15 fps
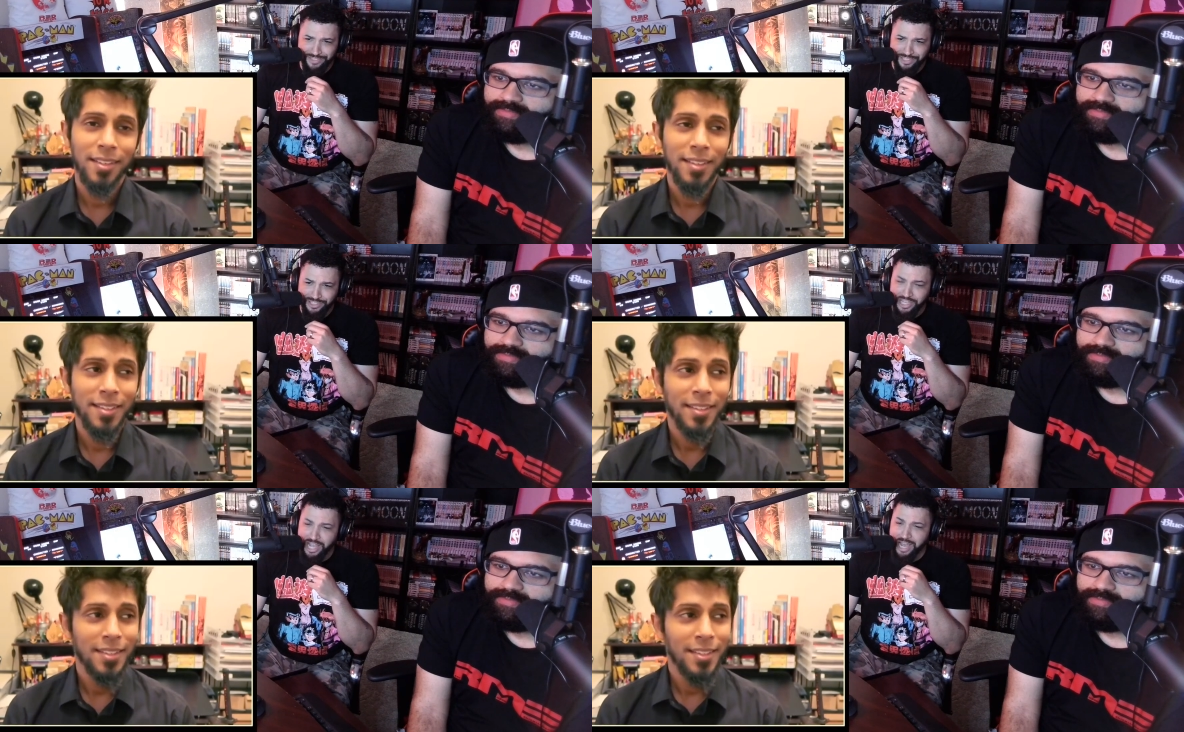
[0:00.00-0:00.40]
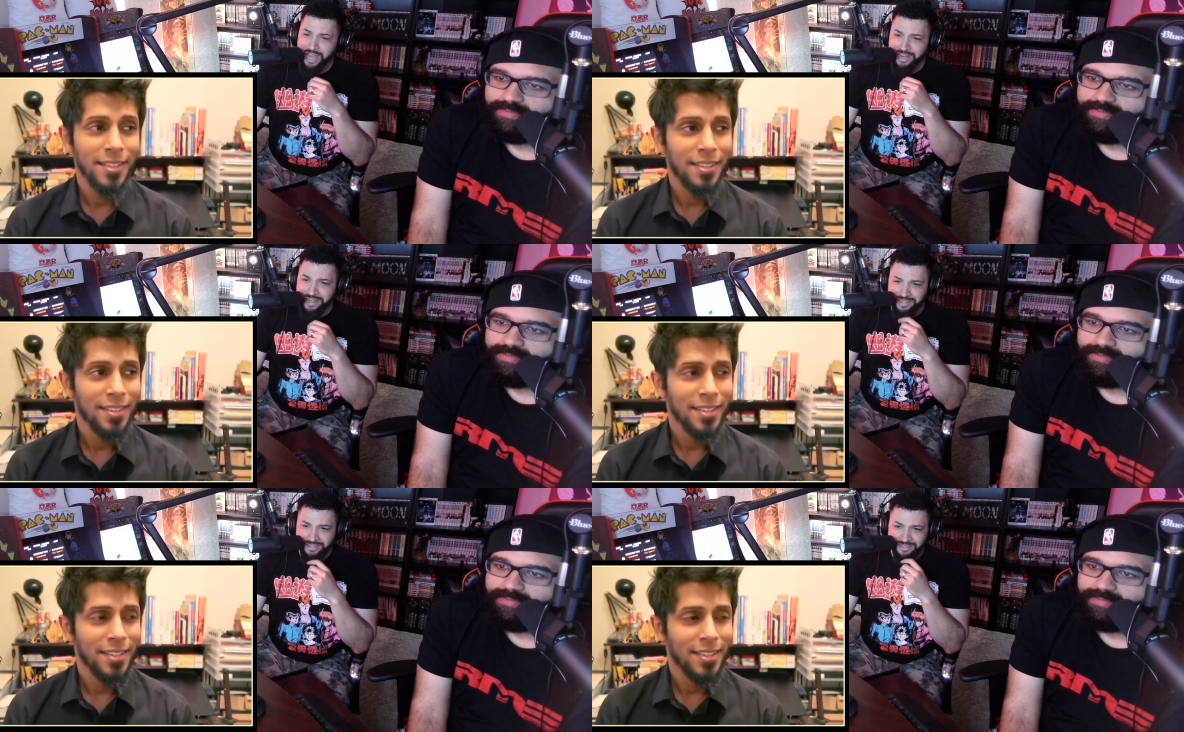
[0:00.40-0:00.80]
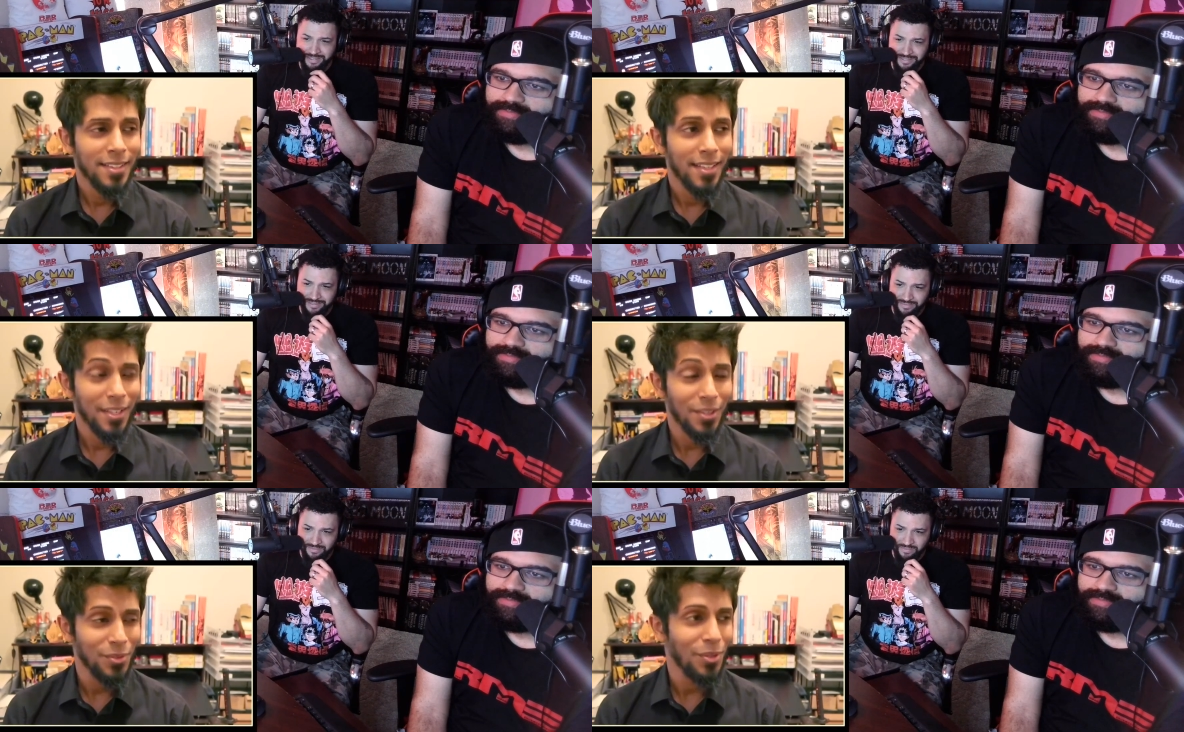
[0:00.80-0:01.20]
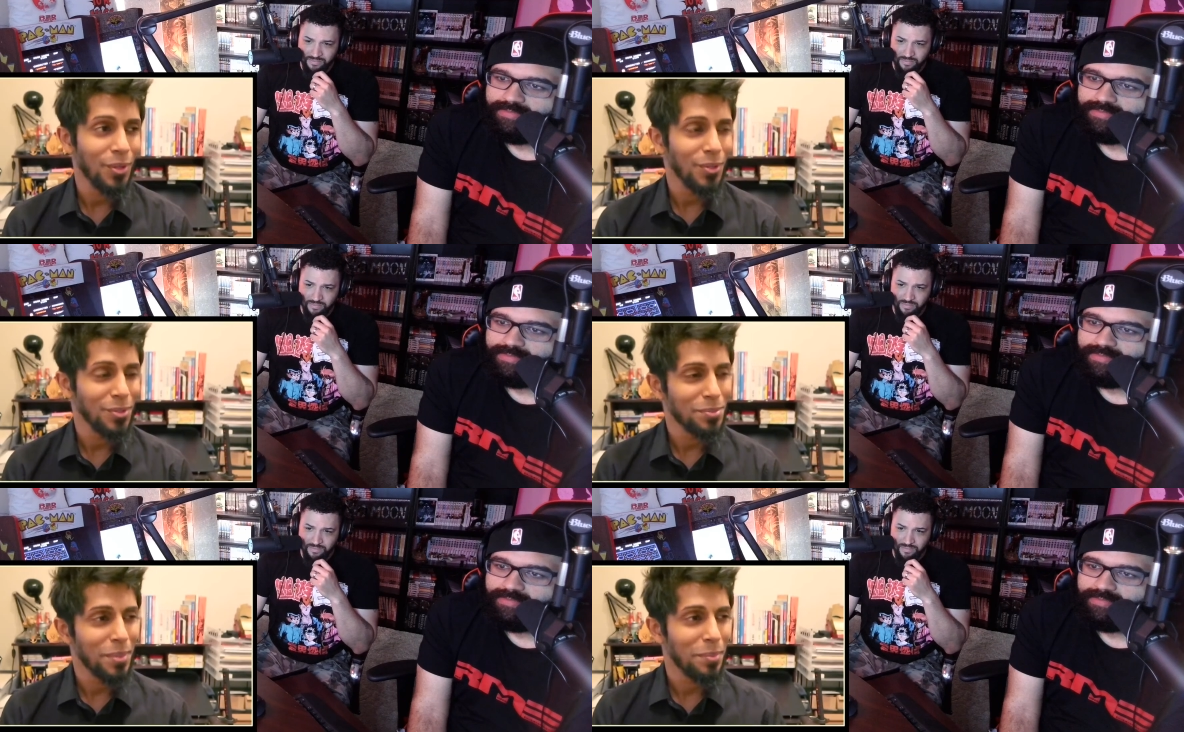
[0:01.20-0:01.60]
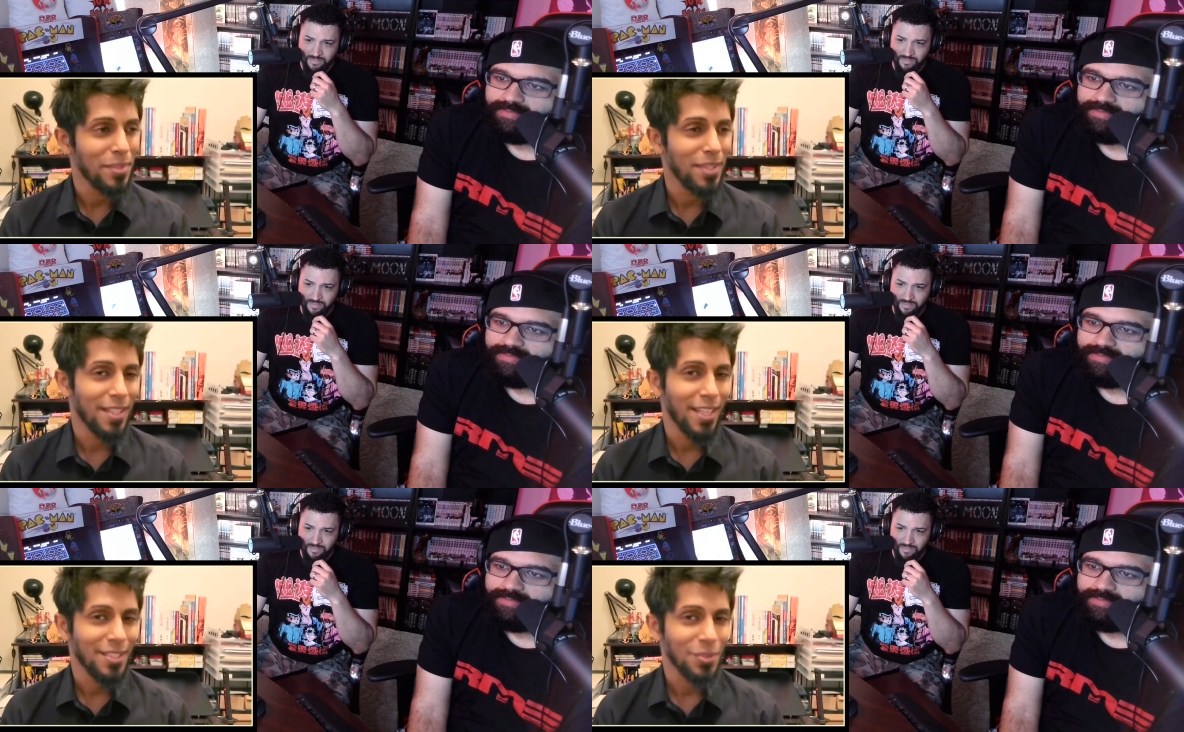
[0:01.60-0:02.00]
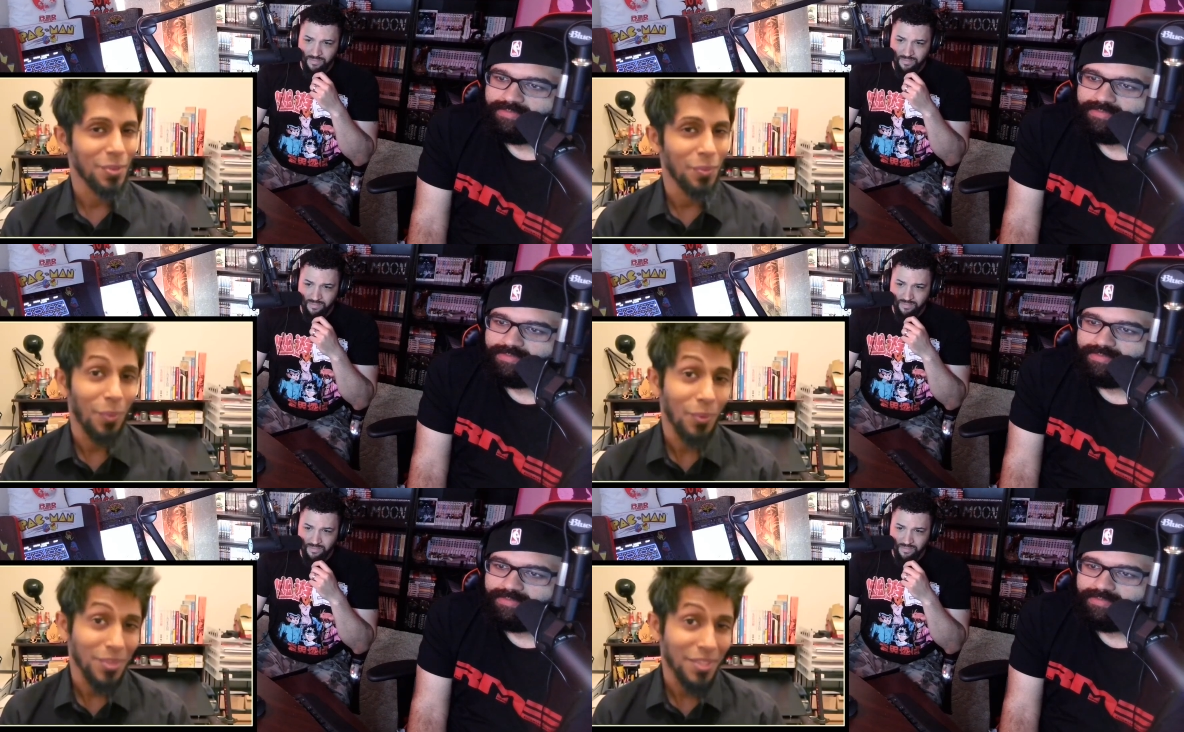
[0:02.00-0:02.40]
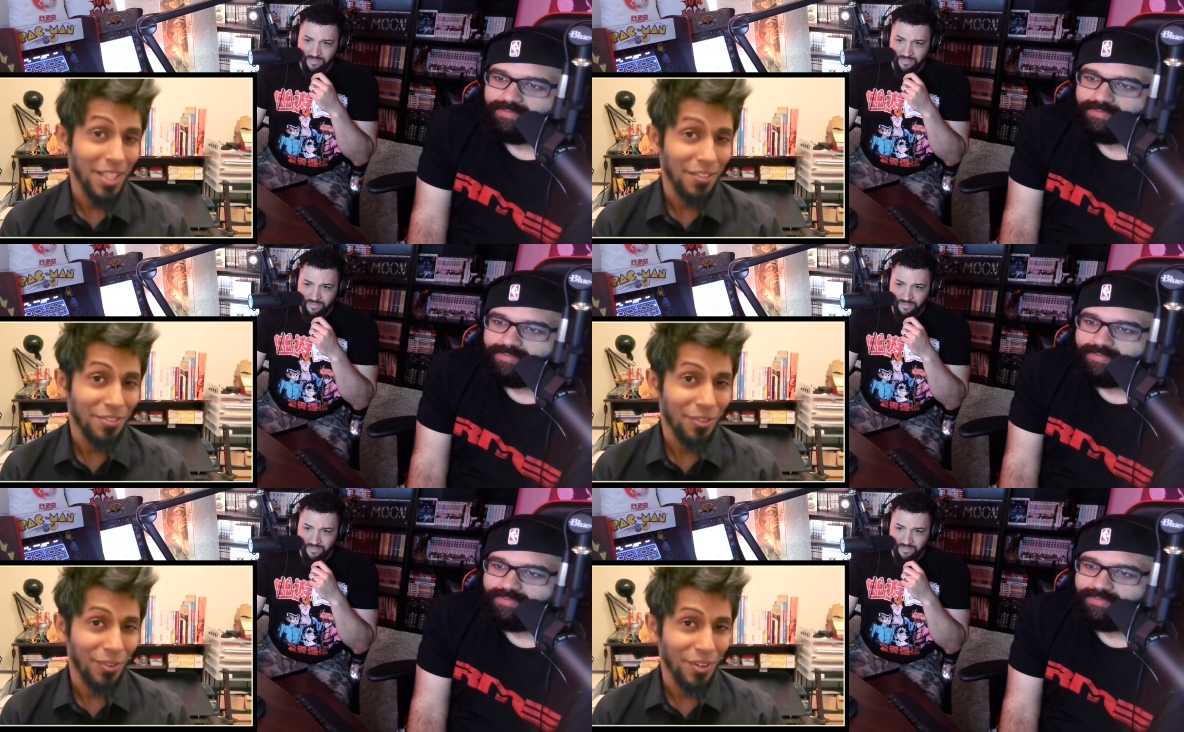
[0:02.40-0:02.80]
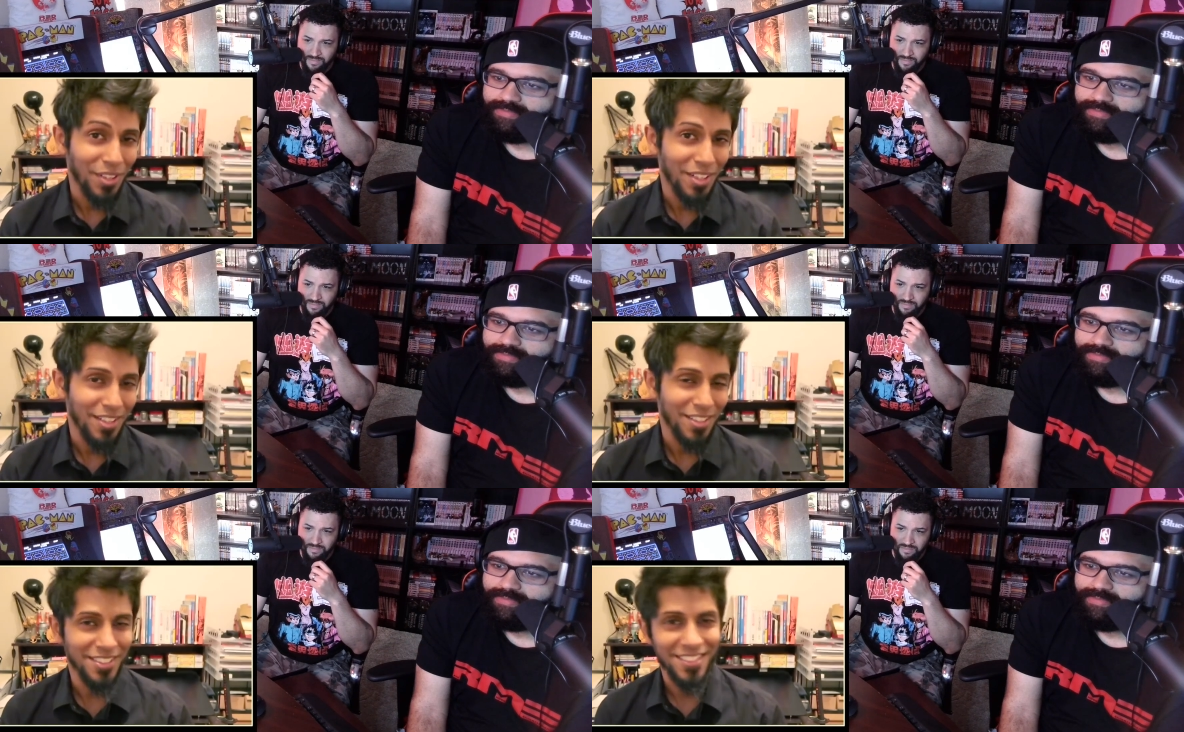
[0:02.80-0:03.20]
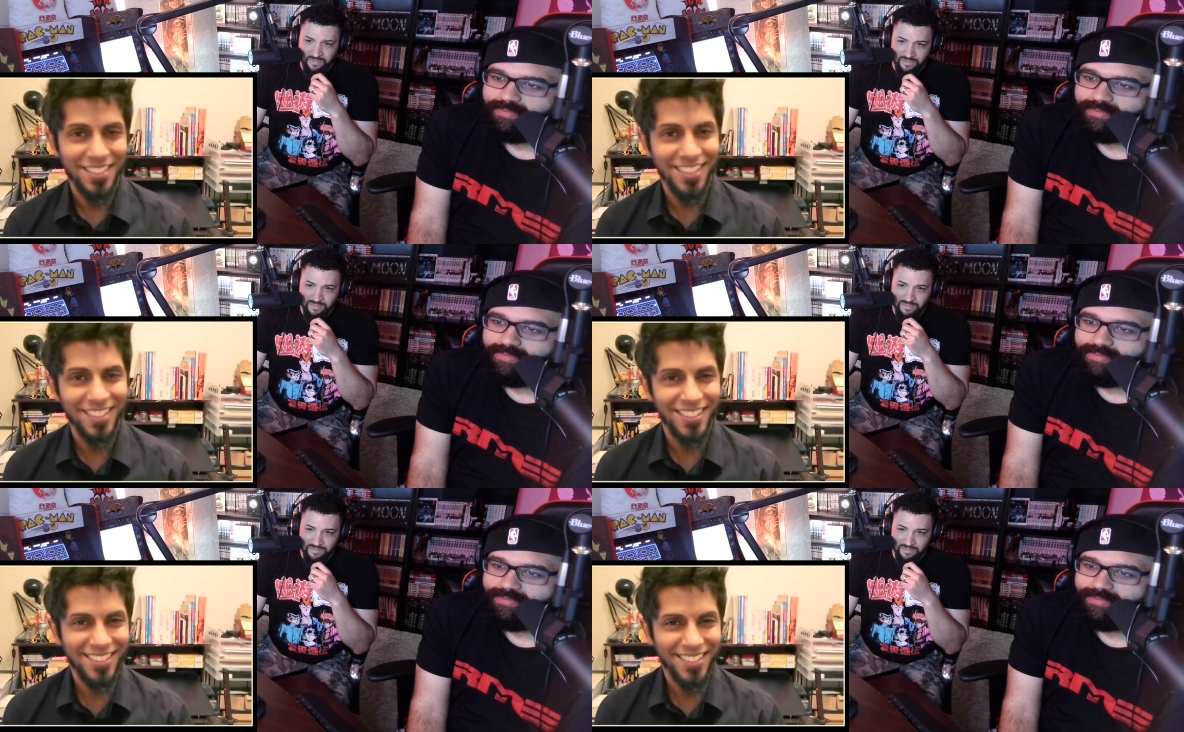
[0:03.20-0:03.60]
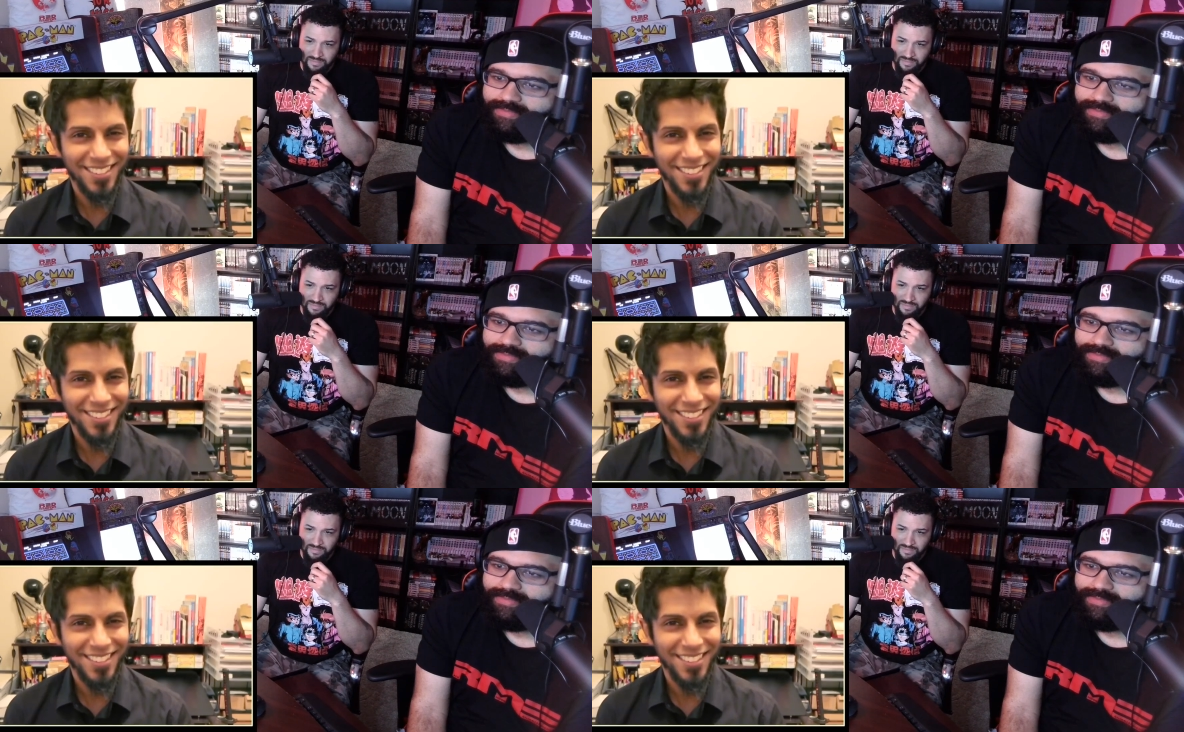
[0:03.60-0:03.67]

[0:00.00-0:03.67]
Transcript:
Speaker 1: Done. And who knows, maybe the next one won't take four years.